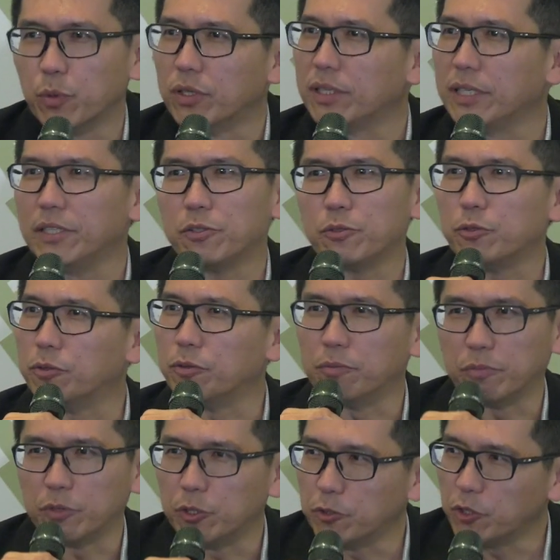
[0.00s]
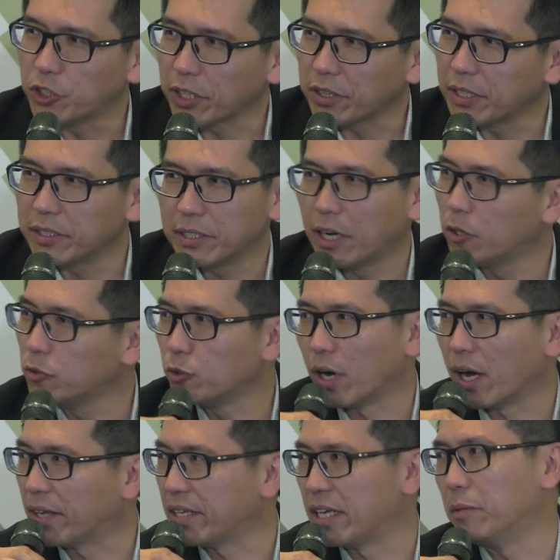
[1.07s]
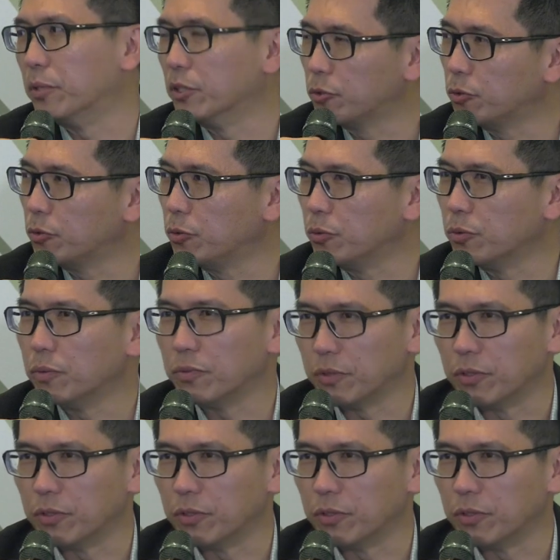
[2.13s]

will lead to you shutting down, you're unable to do,